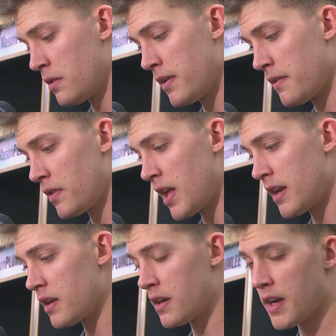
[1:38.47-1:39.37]
We have a lot
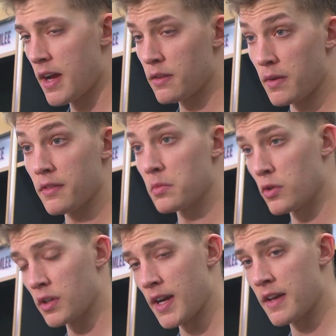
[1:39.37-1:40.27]
of young guys. We have some
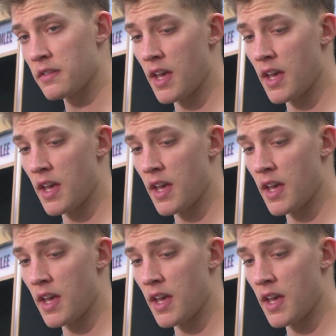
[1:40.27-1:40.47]
older guys,